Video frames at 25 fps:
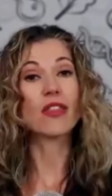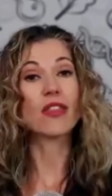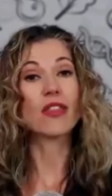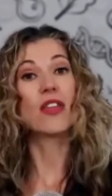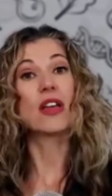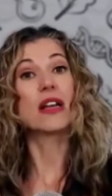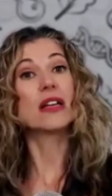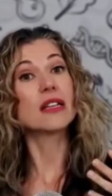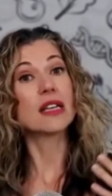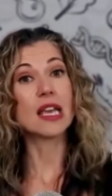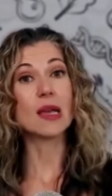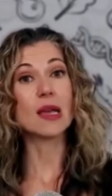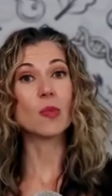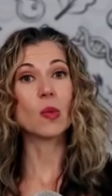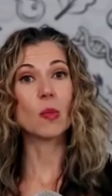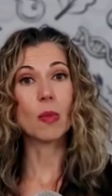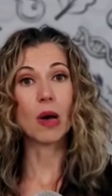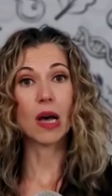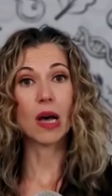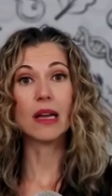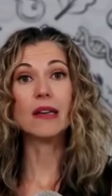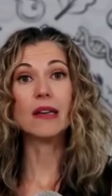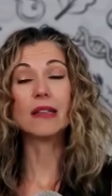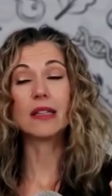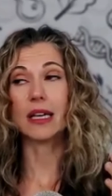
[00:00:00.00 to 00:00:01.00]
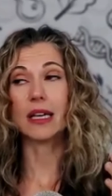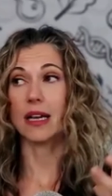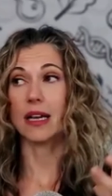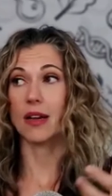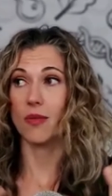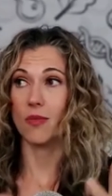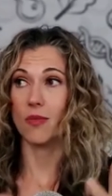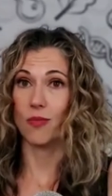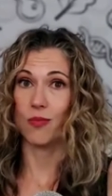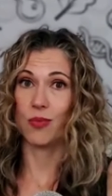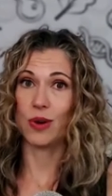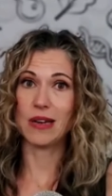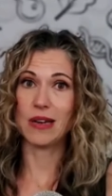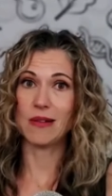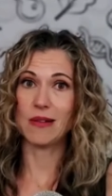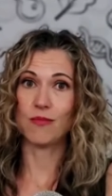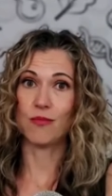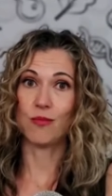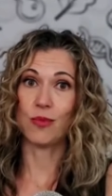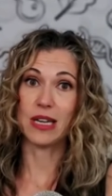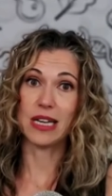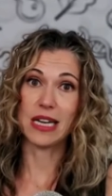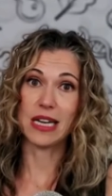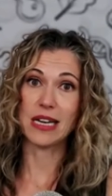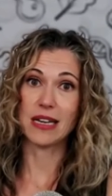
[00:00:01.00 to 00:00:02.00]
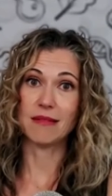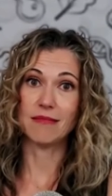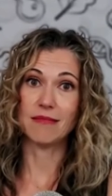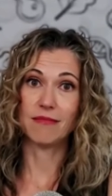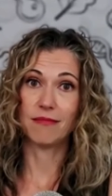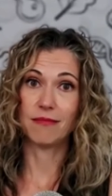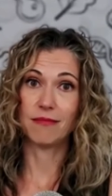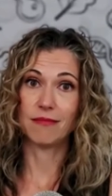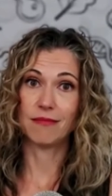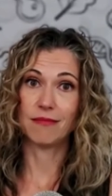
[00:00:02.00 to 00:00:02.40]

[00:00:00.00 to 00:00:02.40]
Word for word: thing to keep in mind. Like we we need